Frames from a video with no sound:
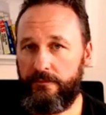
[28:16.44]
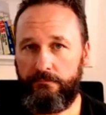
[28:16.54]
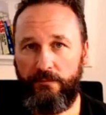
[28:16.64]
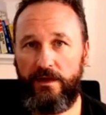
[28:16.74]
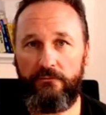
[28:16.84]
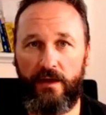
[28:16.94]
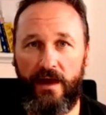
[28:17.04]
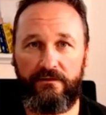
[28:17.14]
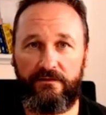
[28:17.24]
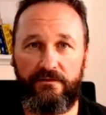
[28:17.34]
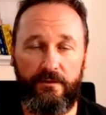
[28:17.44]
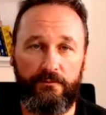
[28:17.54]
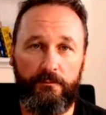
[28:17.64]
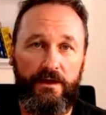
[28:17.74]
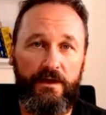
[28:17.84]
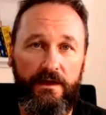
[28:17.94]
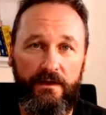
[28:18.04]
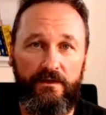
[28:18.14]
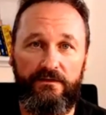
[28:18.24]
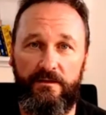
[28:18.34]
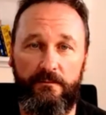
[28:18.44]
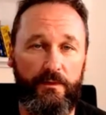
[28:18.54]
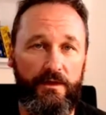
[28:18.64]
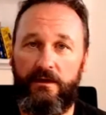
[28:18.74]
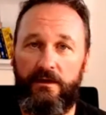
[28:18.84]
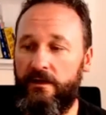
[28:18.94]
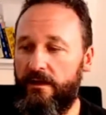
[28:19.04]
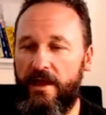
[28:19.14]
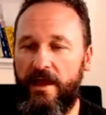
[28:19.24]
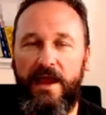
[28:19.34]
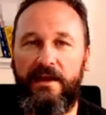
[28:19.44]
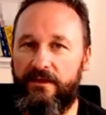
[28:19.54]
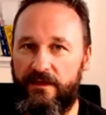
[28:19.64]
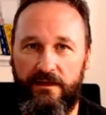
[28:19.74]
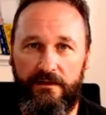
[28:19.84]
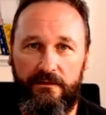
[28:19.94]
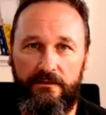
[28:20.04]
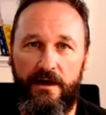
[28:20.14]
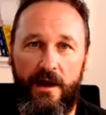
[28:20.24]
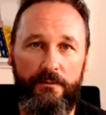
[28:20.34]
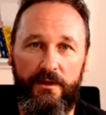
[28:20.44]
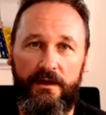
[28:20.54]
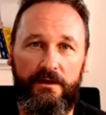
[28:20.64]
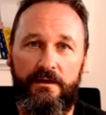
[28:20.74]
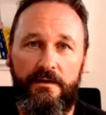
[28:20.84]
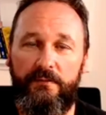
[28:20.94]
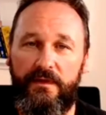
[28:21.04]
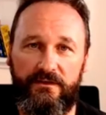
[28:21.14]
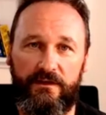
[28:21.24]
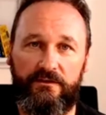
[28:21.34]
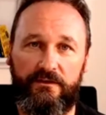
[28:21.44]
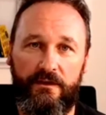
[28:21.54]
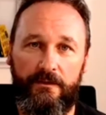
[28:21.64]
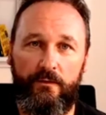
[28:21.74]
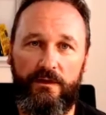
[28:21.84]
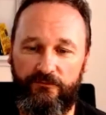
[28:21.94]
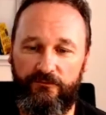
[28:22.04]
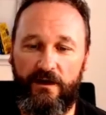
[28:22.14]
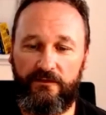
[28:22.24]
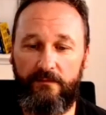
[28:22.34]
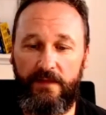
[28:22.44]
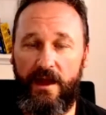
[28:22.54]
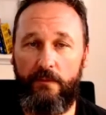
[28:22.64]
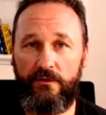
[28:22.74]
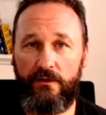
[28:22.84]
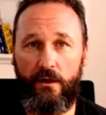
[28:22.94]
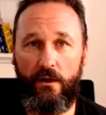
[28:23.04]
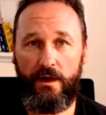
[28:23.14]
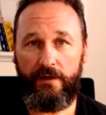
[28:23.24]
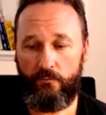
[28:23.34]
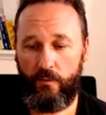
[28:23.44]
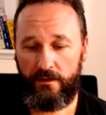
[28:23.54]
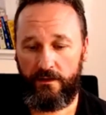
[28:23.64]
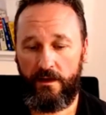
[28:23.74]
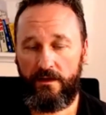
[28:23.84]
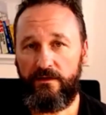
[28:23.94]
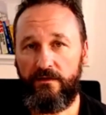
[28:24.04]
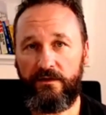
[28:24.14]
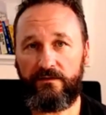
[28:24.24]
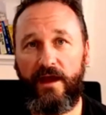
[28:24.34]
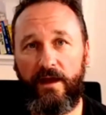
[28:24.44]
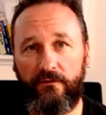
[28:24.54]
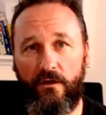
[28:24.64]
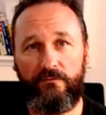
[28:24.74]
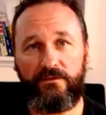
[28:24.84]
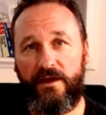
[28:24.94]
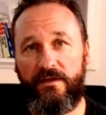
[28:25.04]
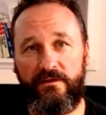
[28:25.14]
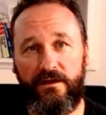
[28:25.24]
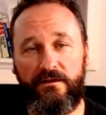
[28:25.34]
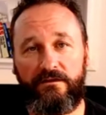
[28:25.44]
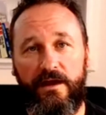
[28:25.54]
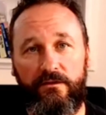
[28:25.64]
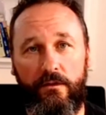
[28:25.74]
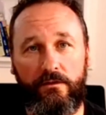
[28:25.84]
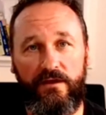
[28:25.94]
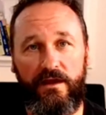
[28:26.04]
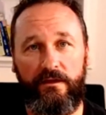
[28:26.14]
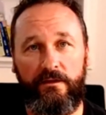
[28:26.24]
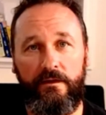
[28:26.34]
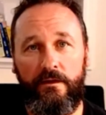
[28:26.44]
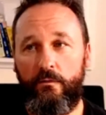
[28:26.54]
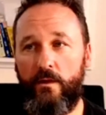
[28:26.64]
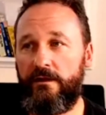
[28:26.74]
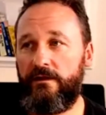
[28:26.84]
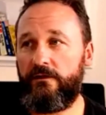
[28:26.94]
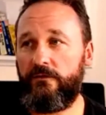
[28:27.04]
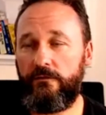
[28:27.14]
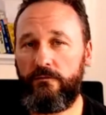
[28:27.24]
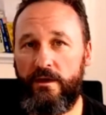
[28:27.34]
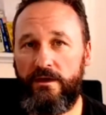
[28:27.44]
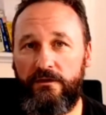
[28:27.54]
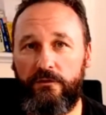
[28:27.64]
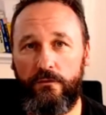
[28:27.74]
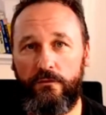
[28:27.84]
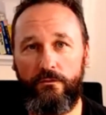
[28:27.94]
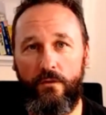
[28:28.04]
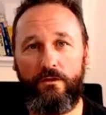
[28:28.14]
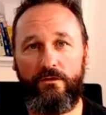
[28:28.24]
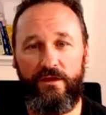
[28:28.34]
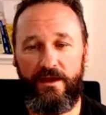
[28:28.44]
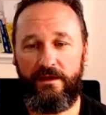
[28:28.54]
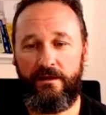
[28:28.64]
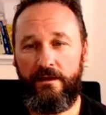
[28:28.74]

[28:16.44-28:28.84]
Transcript: Be it relationships, be it in the gym, be it anything, you know, be it business. When you fuck something up with a client, when you're in a sales conversation and you say the wrong thing, when you do the wrong thing